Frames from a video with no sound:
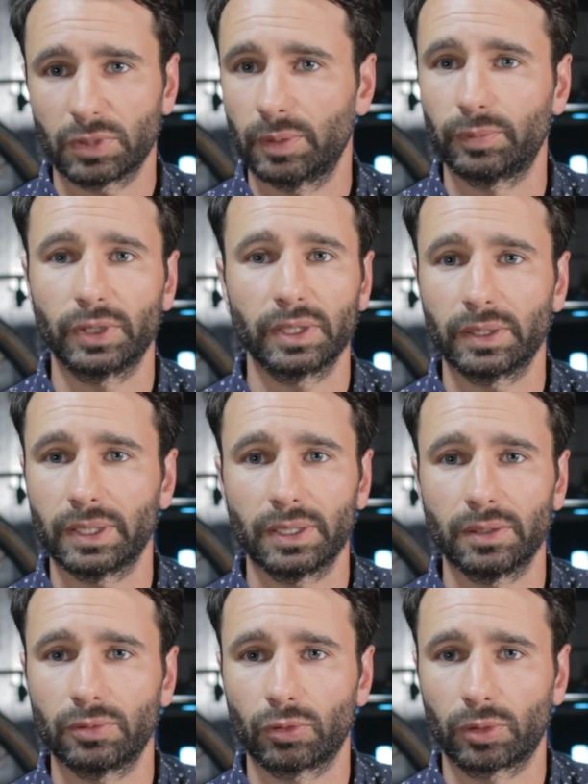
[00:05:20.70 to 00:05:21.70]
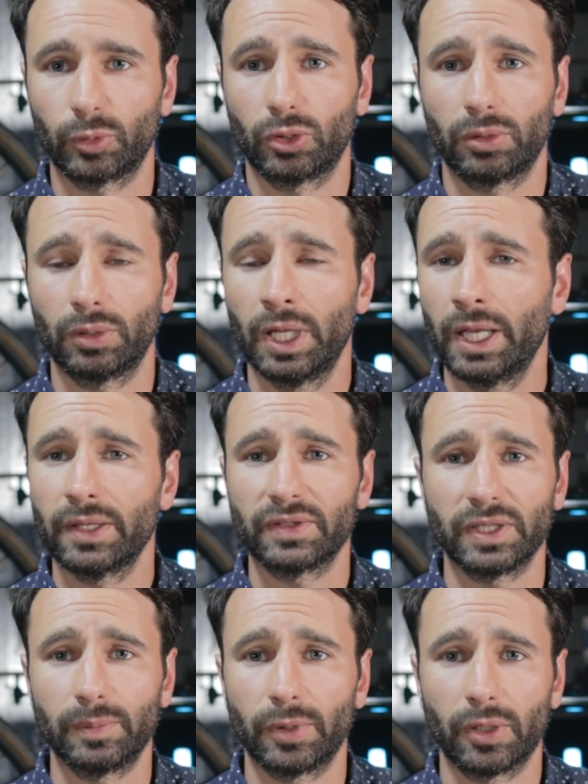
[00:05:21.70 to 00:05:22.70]
completely normal
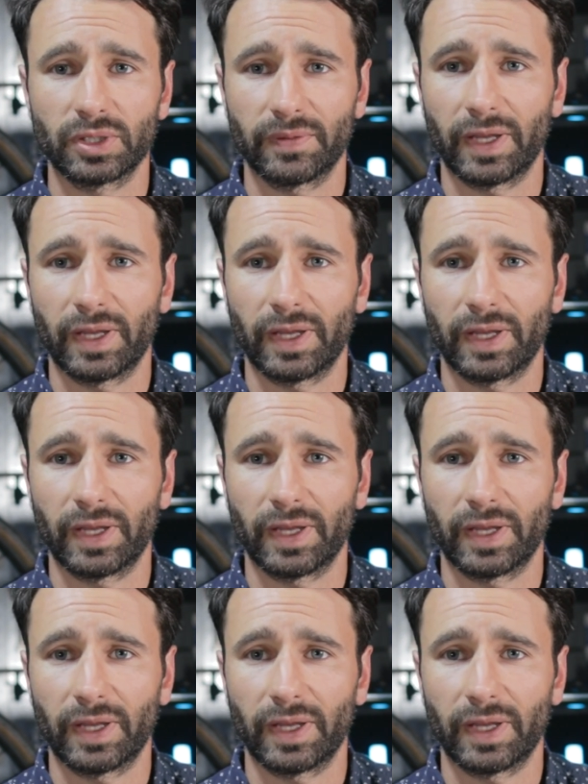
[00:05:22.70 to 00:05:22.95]
seat post.